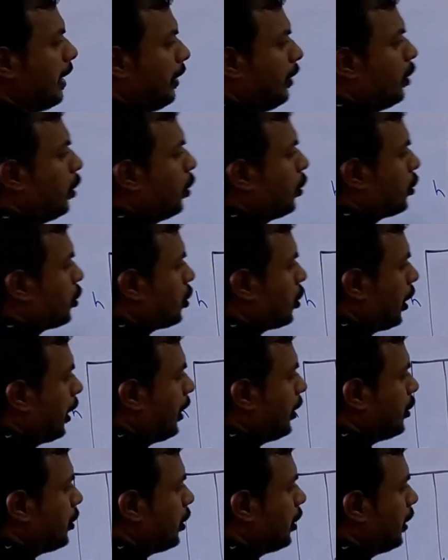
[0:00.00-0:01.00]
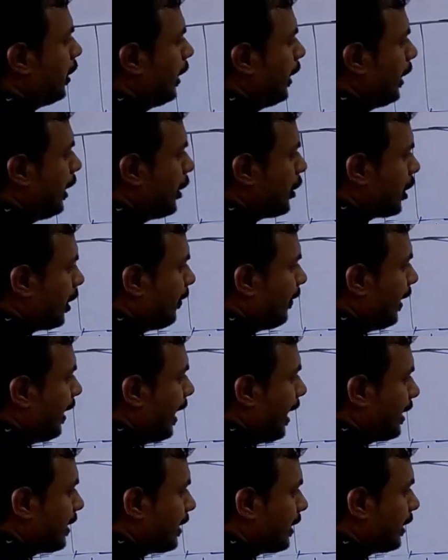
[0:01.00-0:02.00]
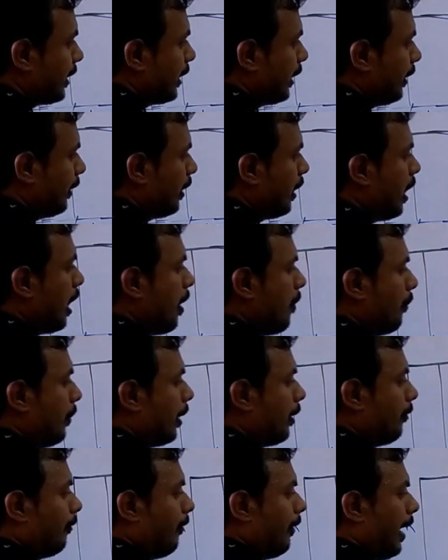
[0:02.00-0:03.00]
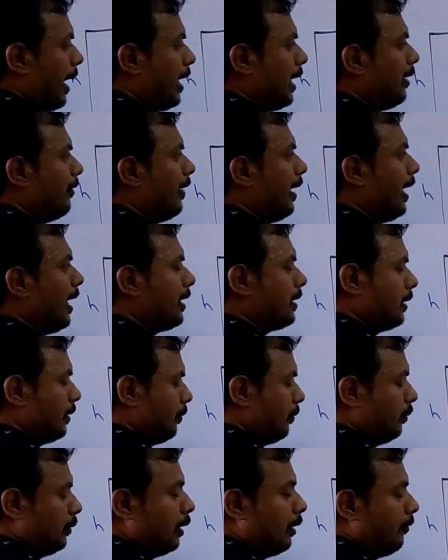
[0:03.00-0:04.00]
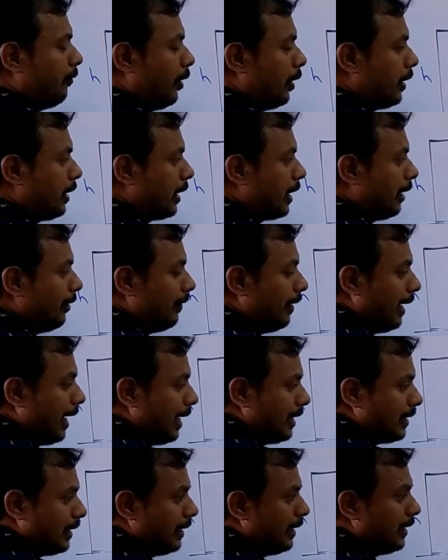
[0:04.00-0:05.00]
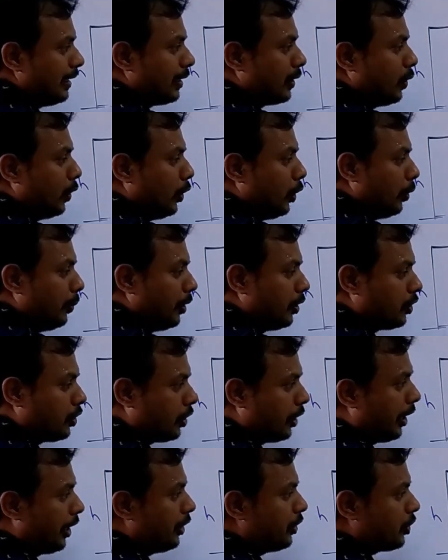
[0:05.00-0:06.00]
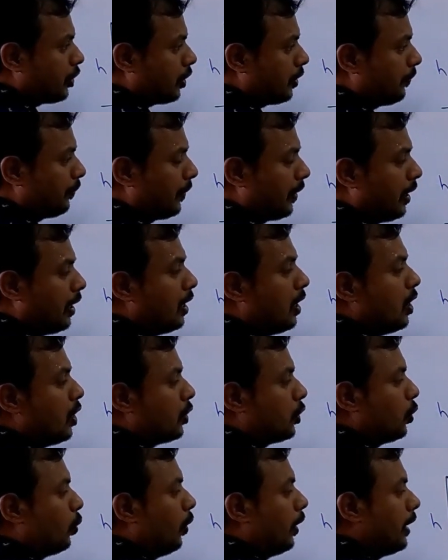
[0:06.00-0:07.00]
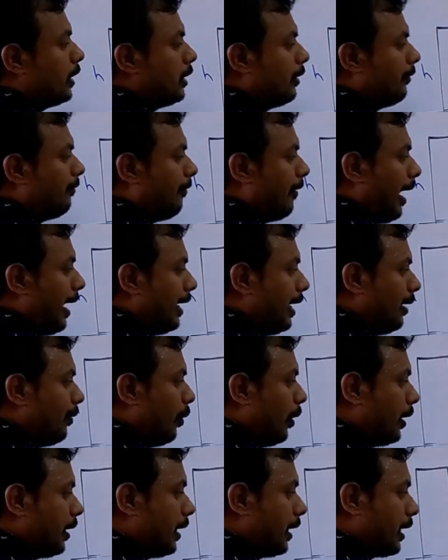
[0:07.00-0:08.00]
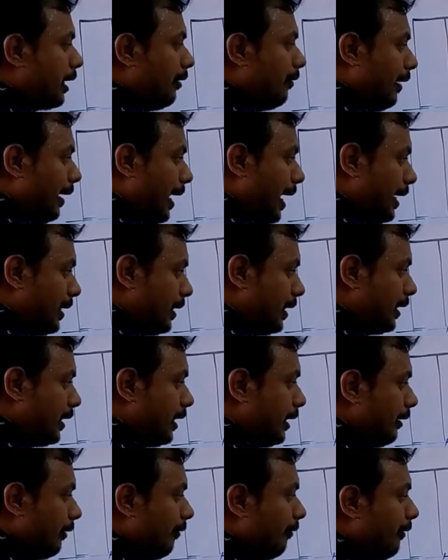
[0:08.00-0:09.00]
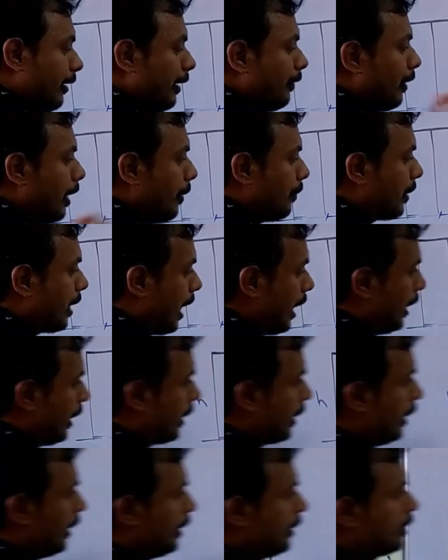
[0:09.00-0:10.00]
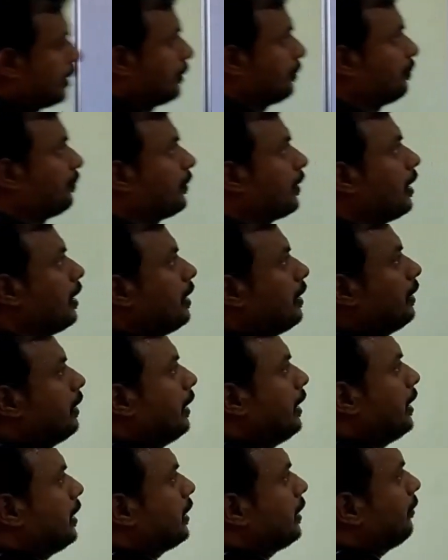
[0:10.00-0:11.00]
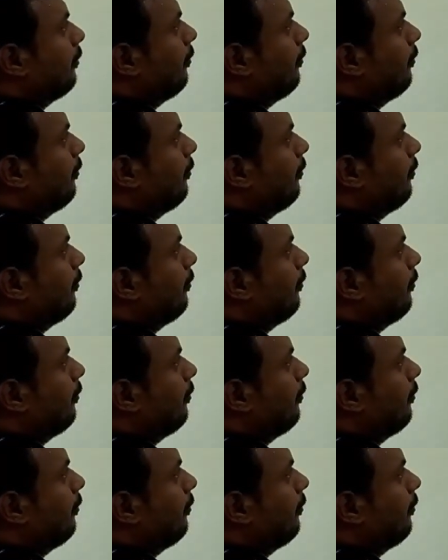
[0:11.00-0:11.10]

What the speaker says: no change in initial velocity, but final velocity, the vertical velocity is going to be changed. So what is the final vertical velocity? V I am calculating. That is